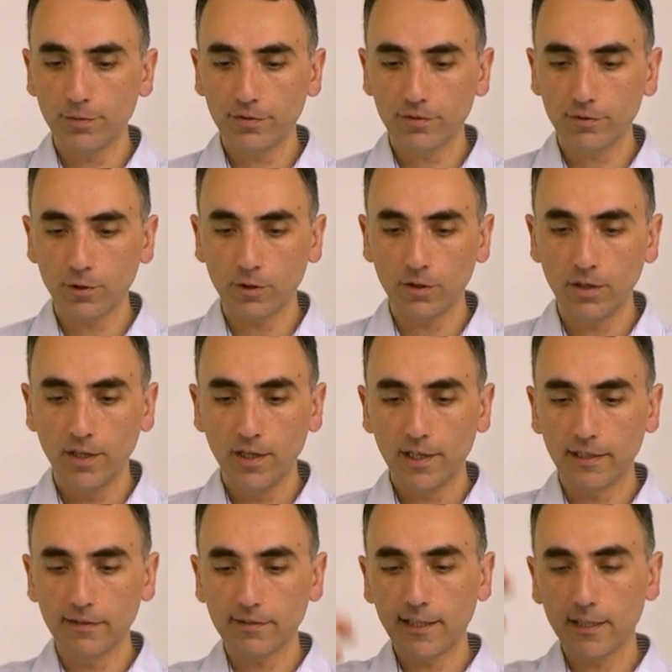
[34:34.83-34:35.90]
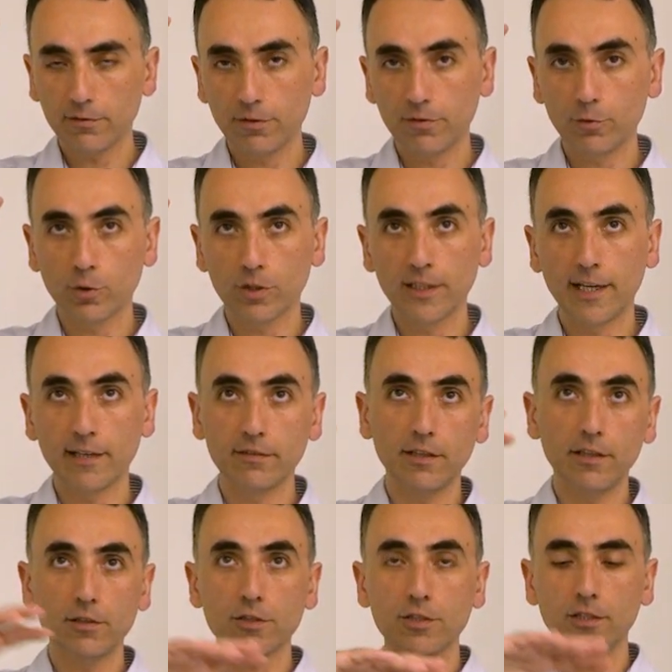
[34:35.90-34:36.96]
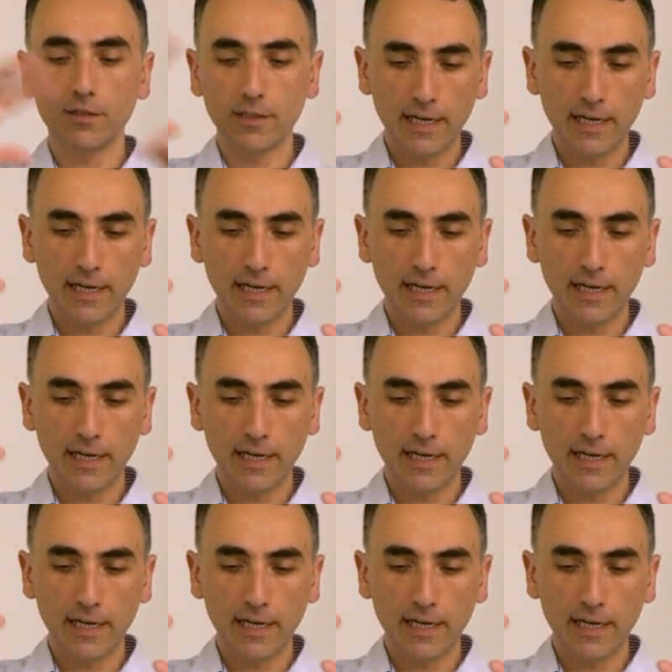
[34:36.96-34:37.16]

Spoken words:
so it starts with organization.